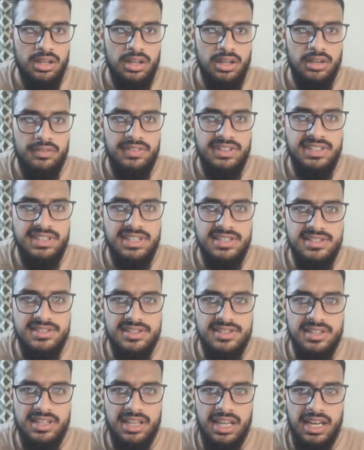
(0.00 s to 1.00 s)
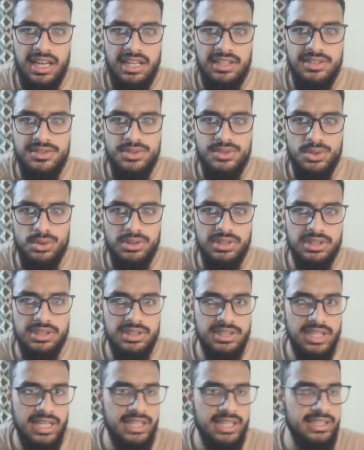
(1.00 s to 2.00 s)
with the string held so
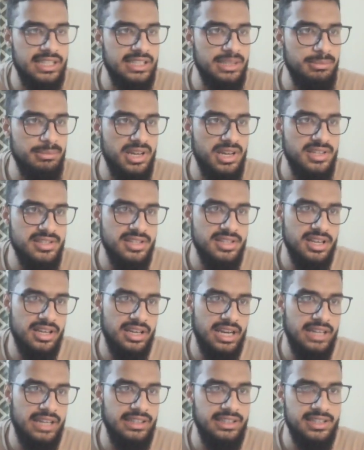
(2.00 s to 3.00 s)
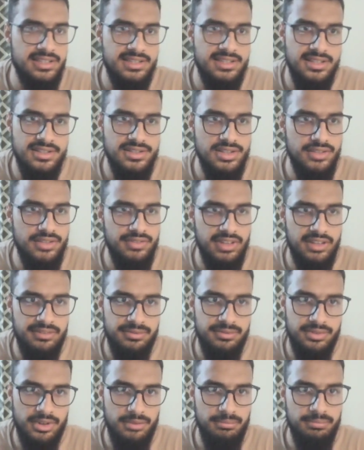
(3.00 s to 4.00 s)
tight that the mass are at a distance of a
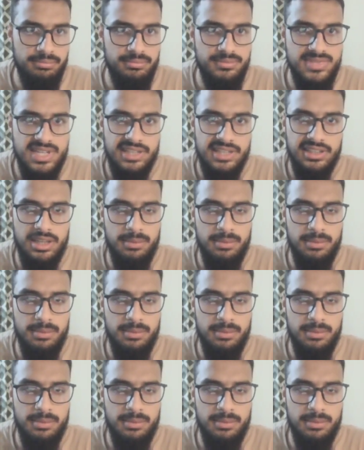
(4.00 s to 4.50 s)
from center